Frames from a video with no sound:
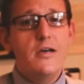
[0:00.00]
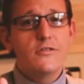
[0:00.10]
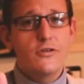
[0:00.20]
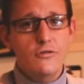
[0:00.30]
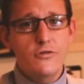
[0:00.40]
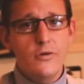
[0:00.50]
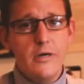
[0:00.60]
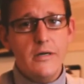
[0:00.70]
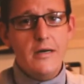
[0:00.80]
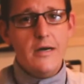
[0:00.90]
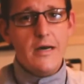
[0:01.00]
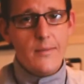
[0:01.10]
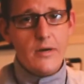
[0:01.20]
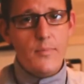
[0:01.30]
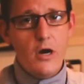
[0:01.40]
so you do it, and
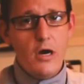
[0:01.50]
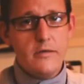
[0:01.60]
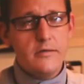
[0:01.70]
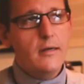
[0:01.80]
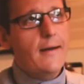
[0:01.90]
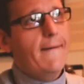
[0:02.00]
I'm going to pause.